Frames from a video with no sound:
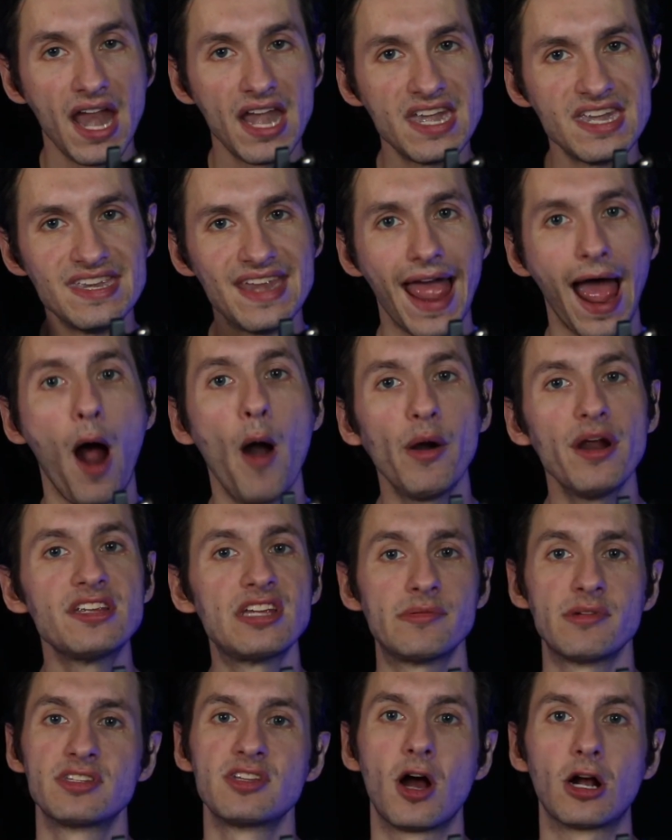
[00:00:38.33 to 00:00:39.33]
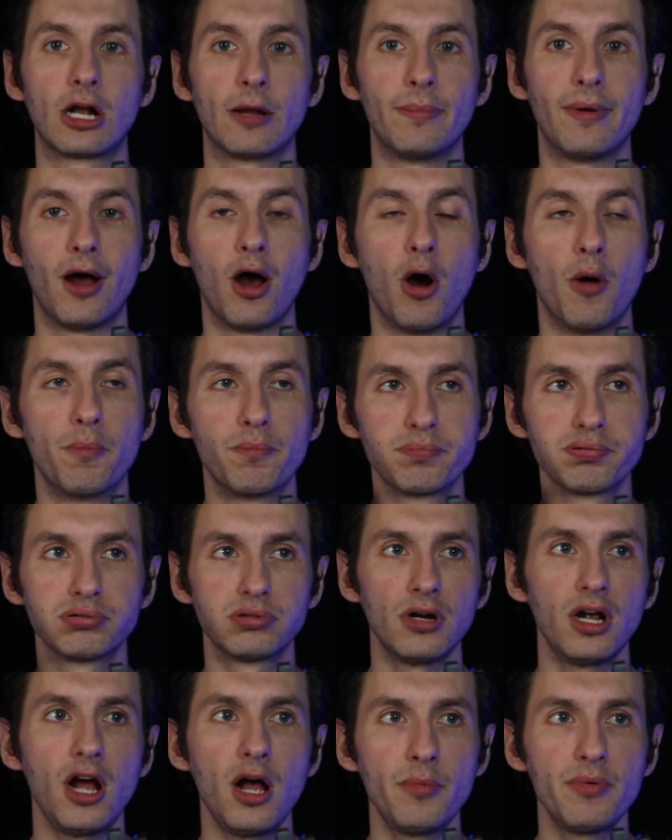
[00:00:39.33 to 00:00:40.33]
Now it's time to talk about
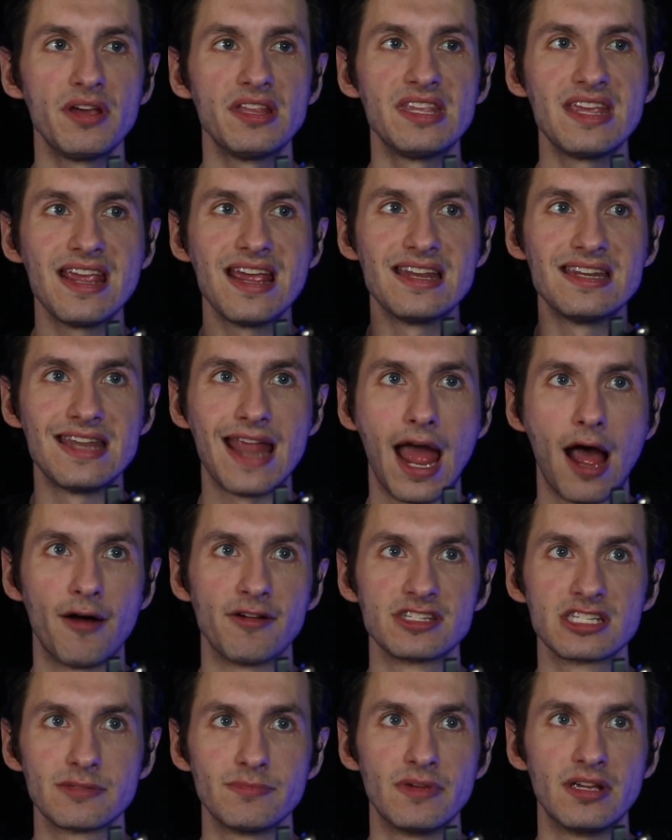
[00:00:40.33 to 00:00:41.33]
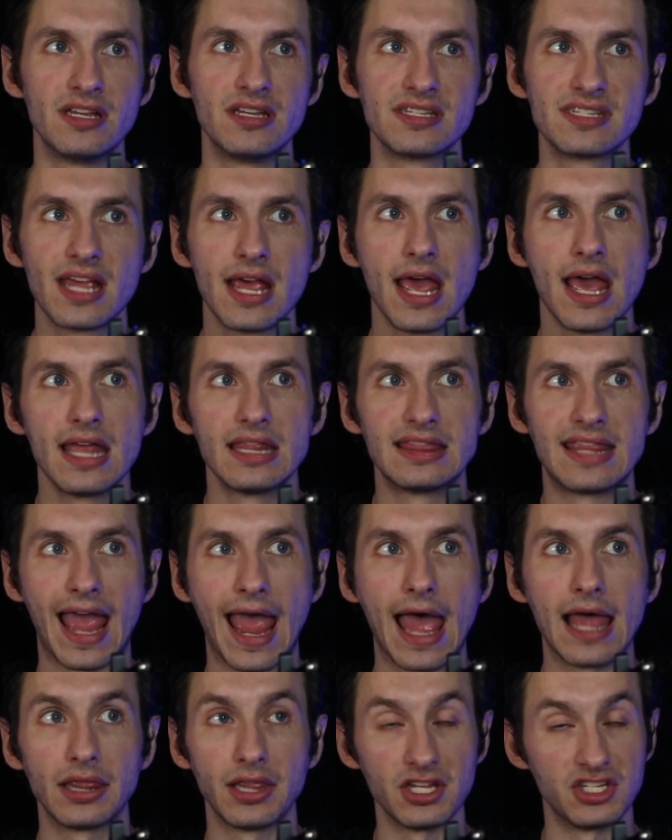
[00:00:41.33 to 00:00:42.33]
probably the announcement
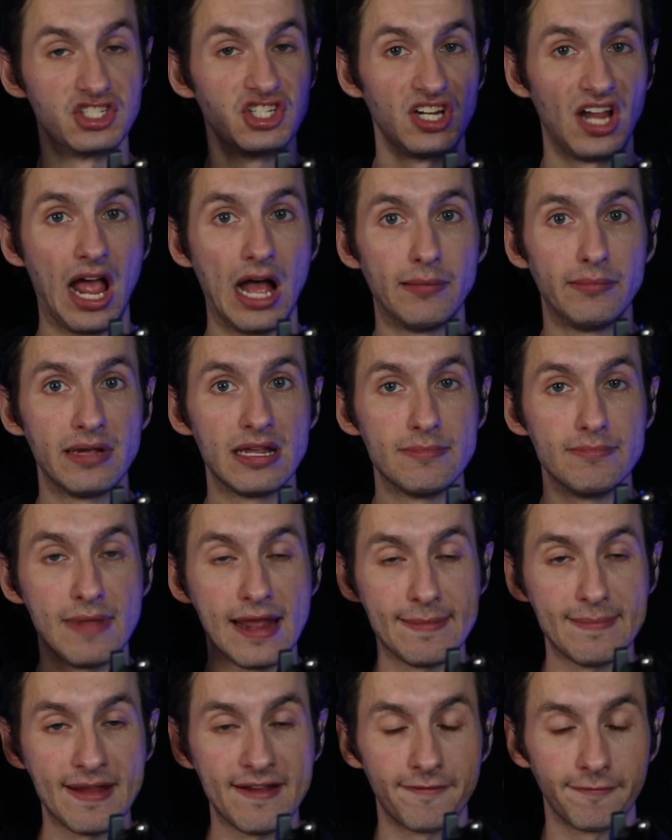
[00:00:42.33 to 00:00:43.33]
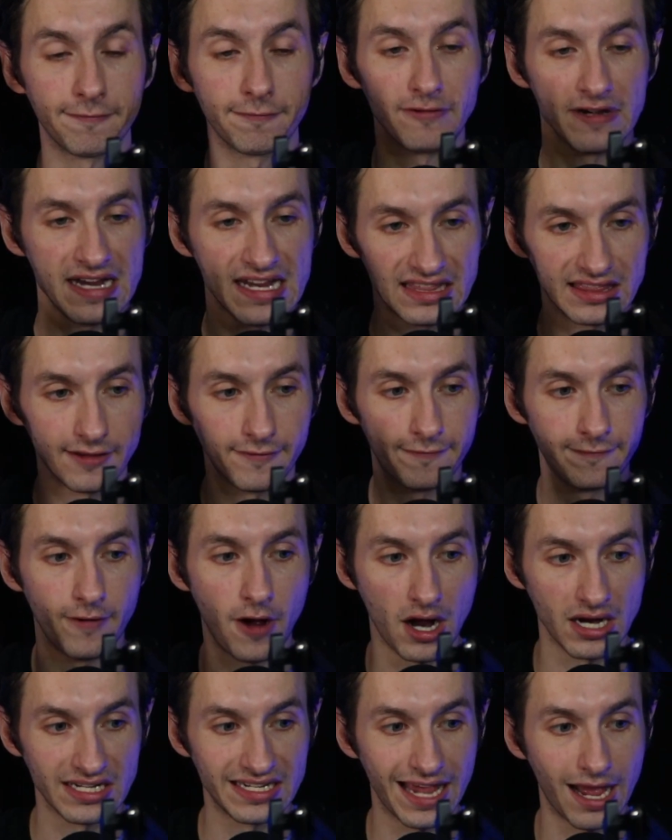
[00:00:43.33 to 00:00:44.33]
that legitimately made me freak the
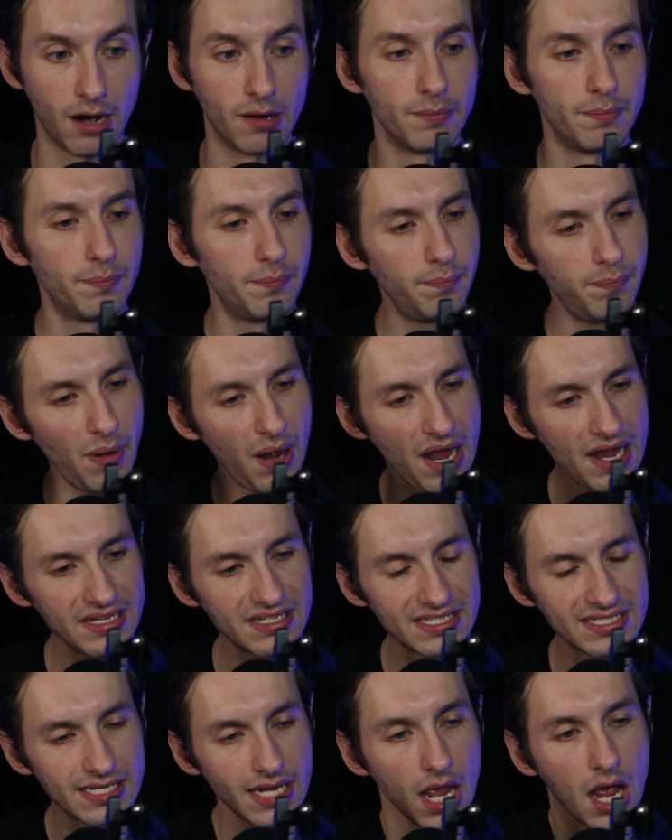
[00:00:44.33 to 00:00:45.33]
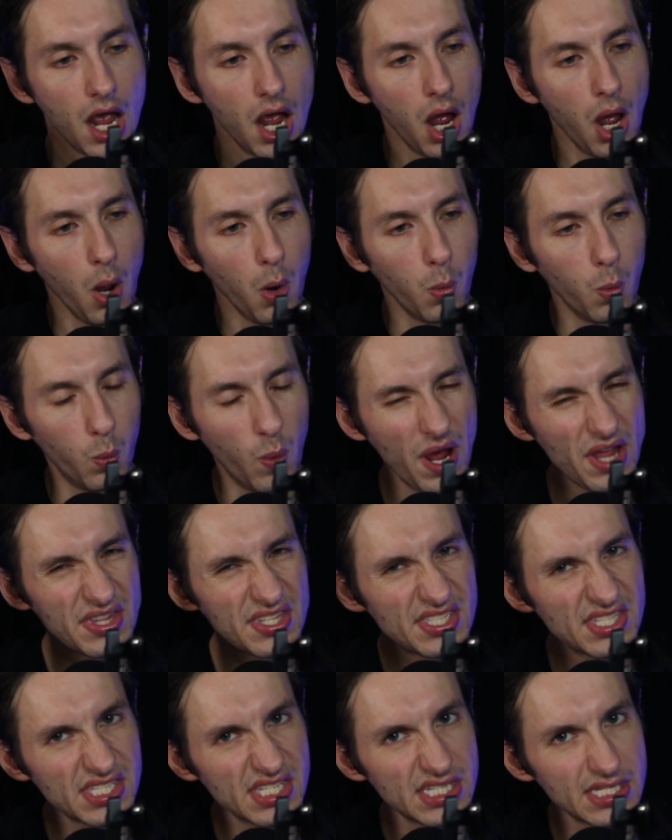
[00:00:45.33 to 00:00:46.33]
fuck out, but with
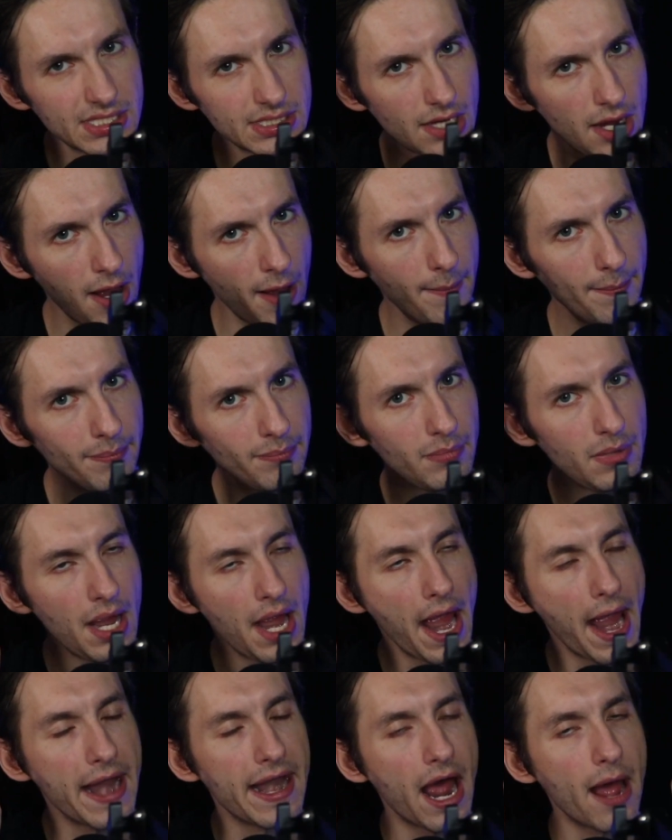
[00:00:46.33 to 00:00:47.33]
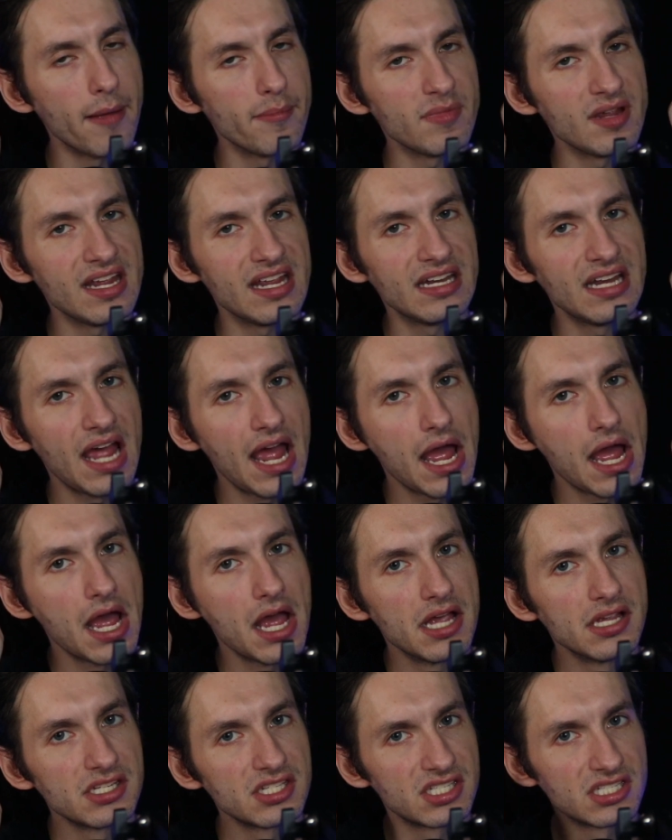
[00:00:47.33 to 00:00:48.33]
some, and I mean
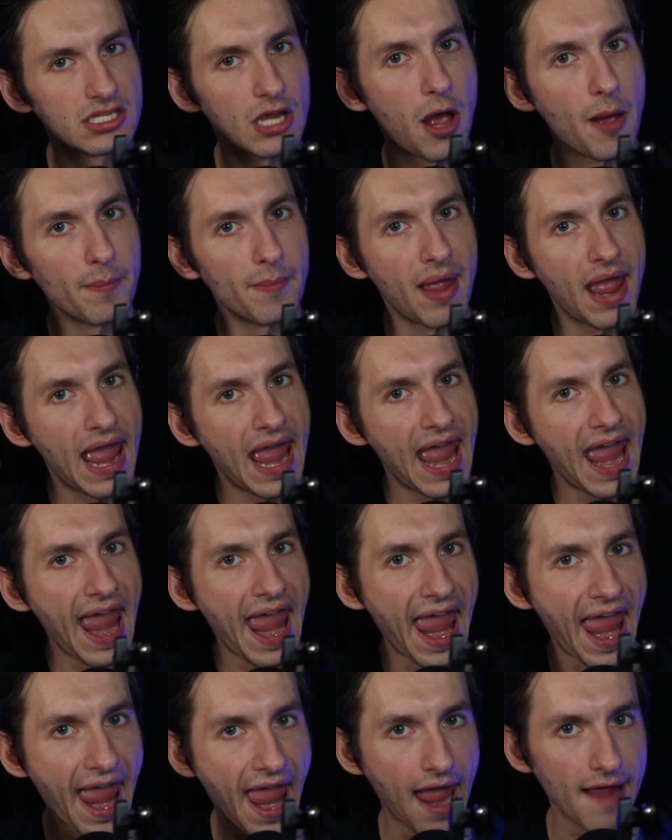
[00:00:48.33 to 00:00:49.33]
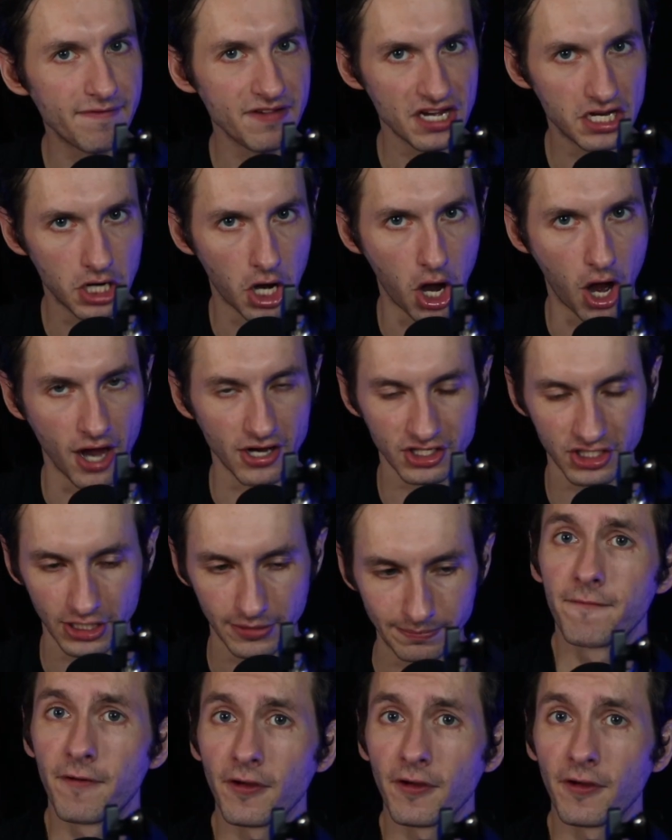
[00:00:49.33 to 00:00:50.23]
some, heavy caution.